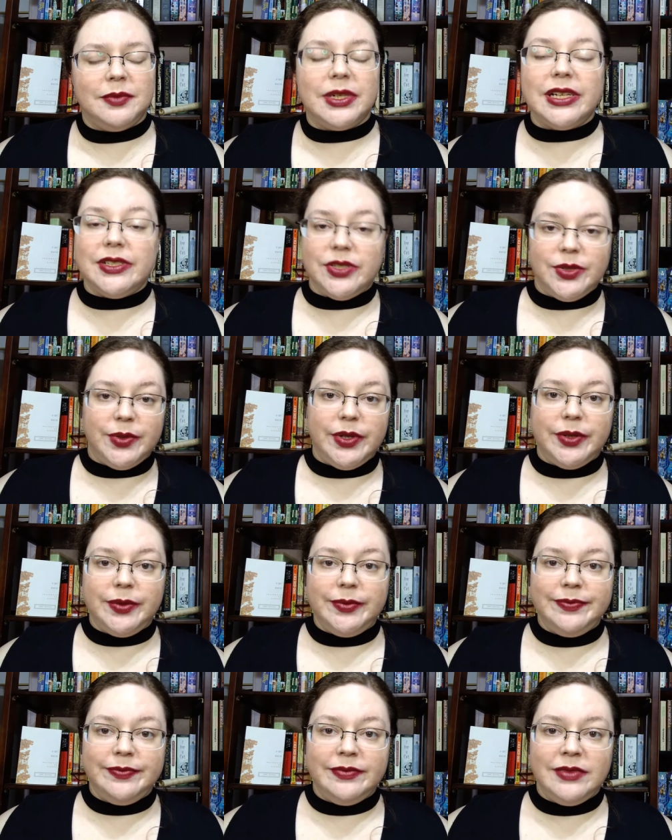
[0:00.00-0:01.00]
But I do
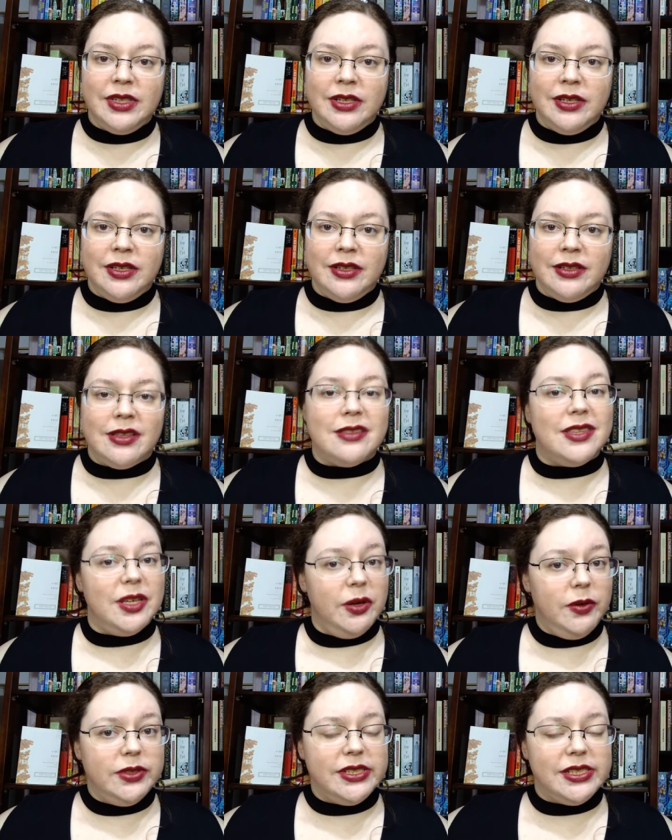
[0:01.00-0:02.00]
know that
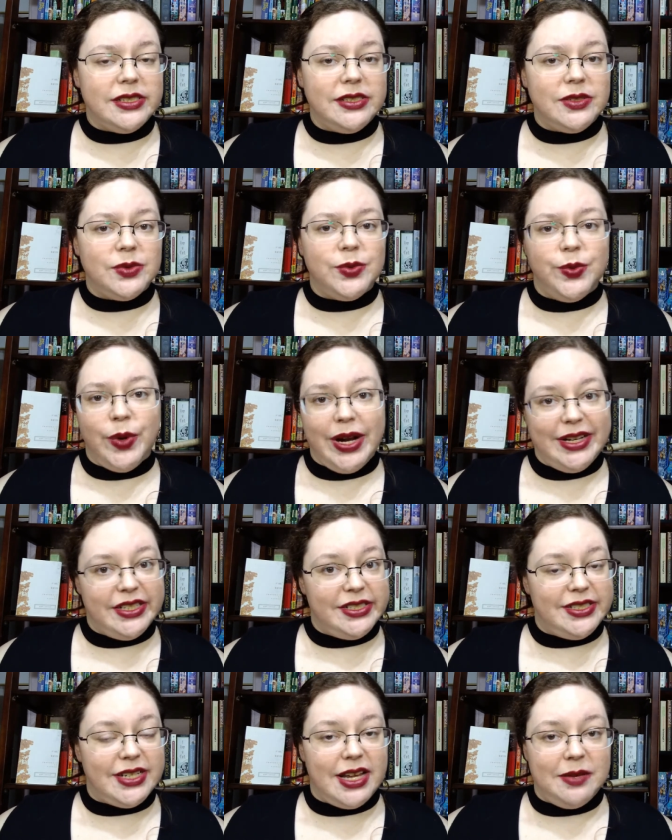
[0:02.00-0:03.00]
the oldest,
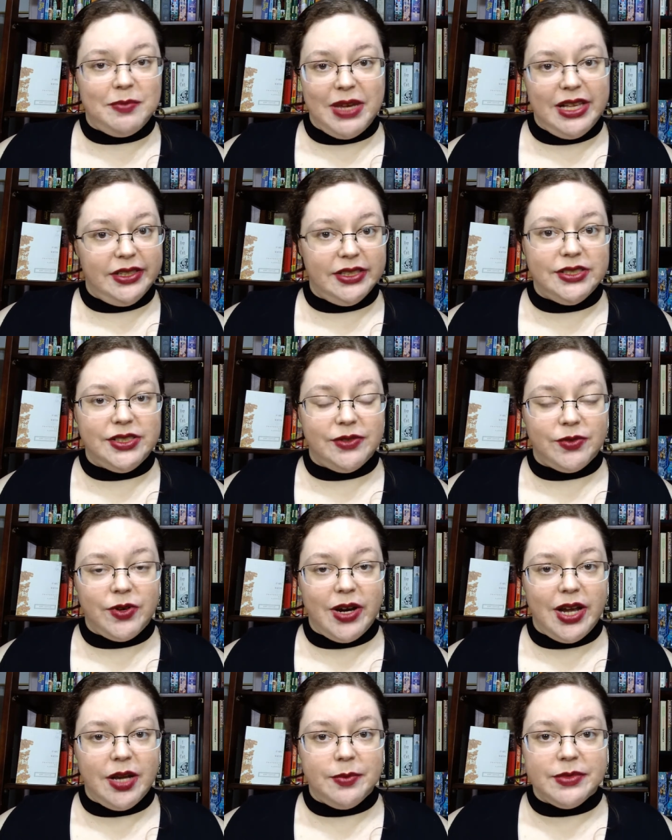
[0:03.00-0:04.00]
whitest, and malest of
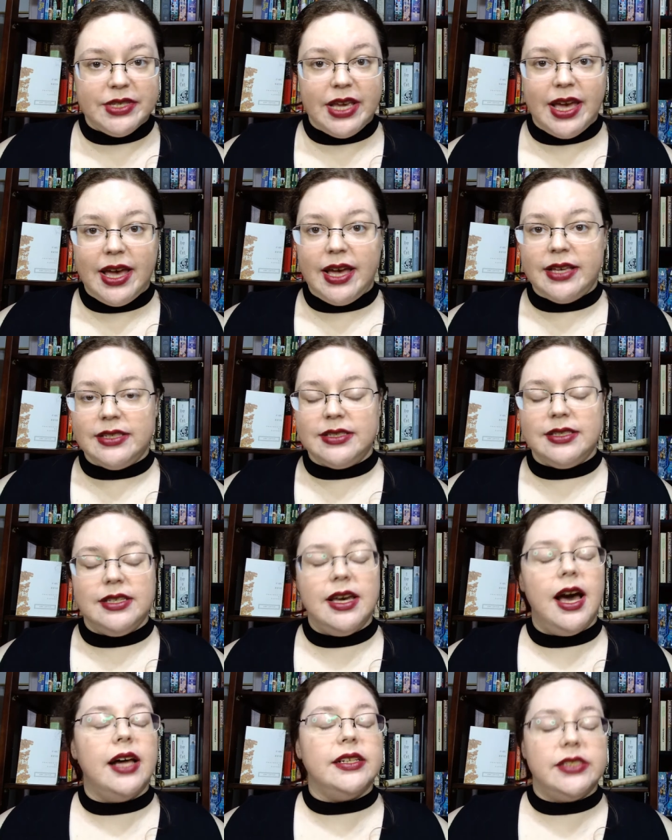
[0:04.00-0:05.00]
crimes has
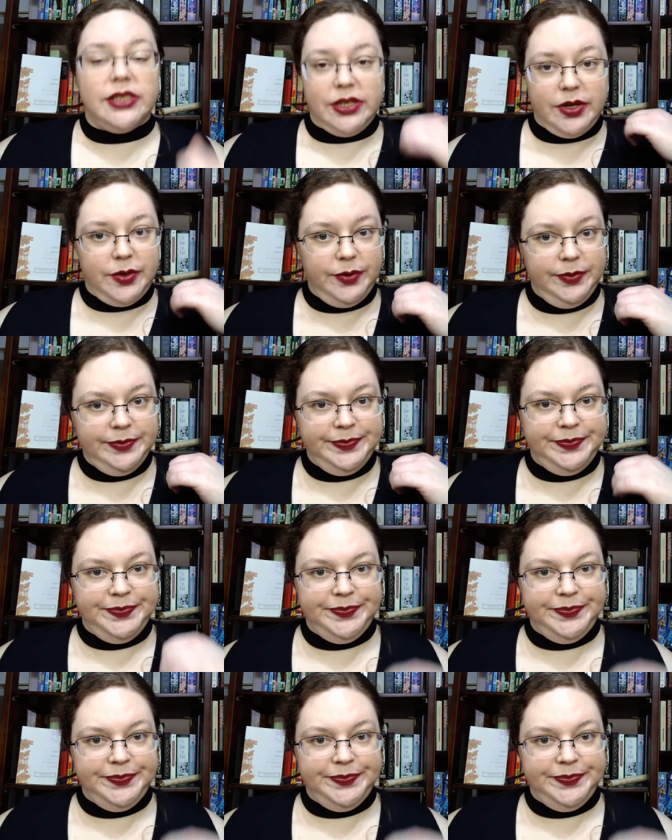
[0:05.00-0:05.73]
got to go.